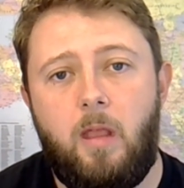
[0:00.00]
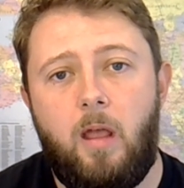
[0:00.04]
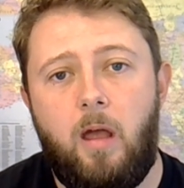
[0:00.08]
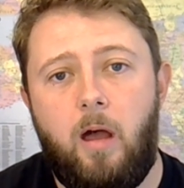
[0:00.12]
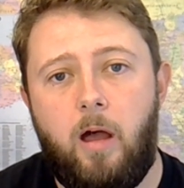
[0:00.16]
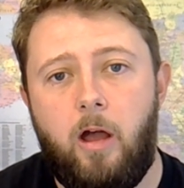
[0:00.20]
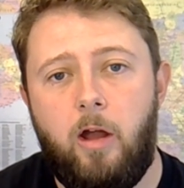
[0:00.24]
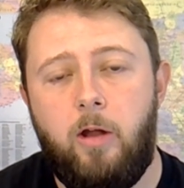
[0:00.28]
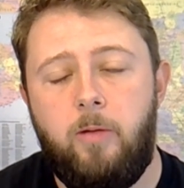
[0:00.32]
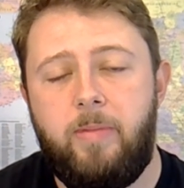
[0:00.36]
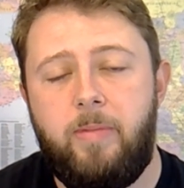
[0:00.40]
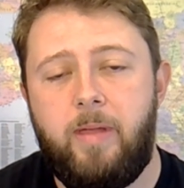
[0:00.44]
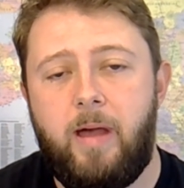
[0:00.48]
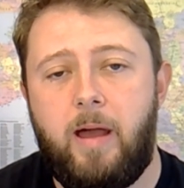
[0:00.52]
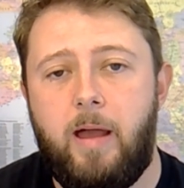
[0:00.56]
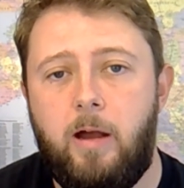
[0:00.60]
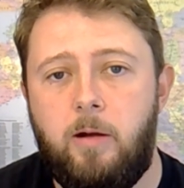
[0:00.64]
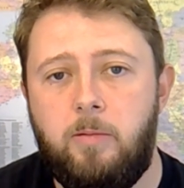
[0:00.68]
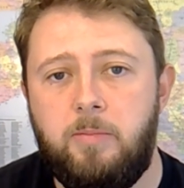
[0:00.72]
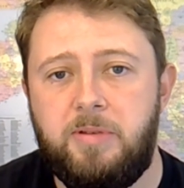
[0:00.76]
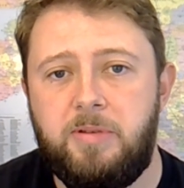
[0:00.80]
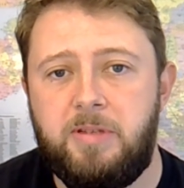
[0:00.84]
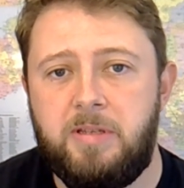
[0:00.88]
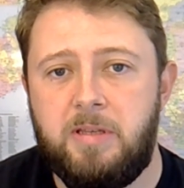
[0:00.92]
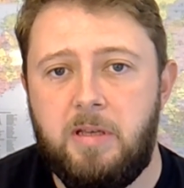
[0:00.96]
I hope that
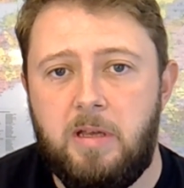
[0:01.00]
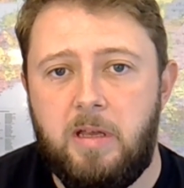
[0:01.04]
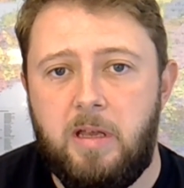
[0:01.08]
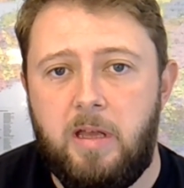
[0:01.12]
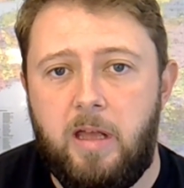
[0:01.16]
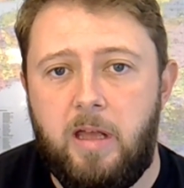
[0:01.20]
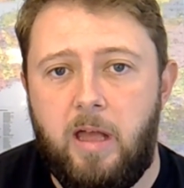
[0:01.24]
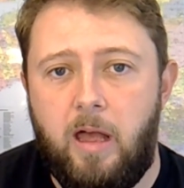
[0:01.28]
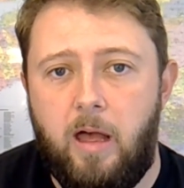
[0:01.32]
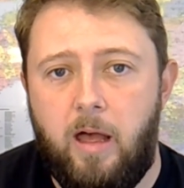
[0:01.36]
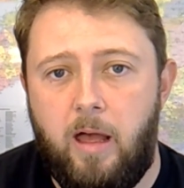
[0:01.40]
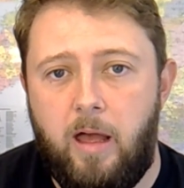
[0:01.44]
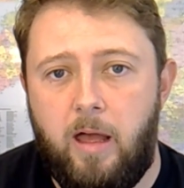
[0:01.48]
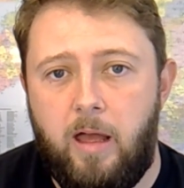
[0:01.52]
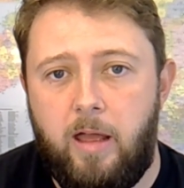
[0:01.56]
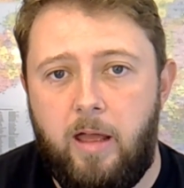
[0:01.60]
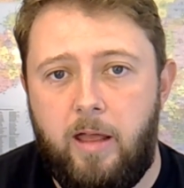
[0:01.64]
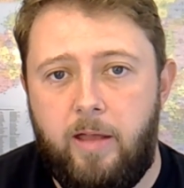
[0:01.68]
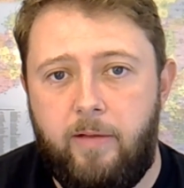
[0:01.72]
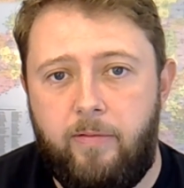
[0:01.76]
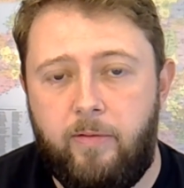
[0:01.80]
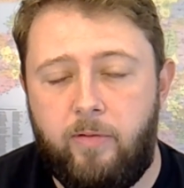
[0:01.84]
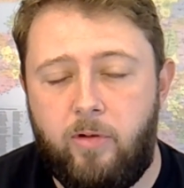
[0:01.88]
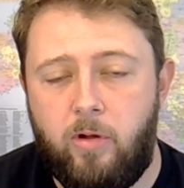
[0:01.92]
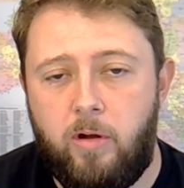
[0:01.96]
helps.
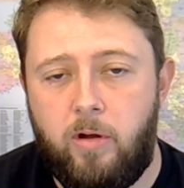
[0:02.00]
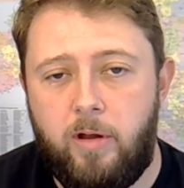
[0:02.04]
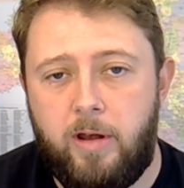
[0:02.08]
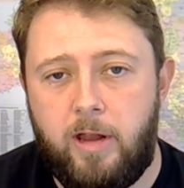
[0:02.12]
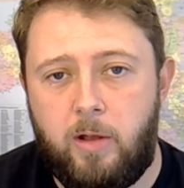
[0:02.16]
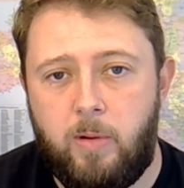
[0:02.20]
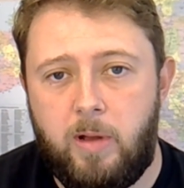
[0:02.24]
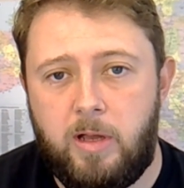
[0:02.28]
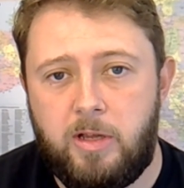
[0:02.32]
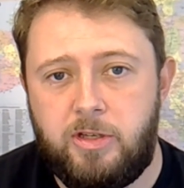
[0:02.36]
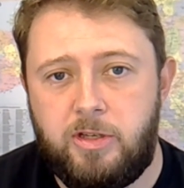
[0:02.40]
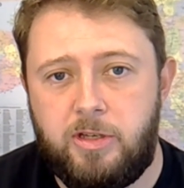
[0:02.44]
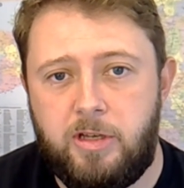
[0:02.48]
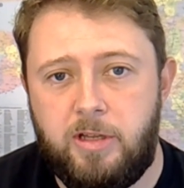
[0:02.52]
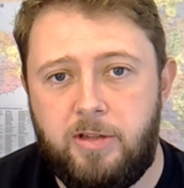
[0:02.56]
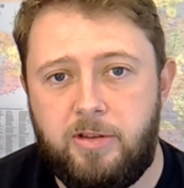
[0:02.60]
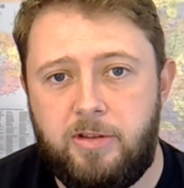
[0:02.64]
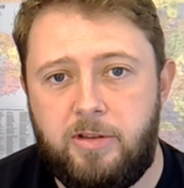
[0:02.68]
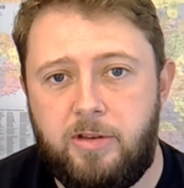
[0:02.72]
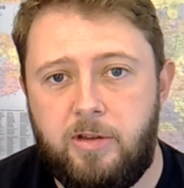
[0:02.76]
If you've got any questions,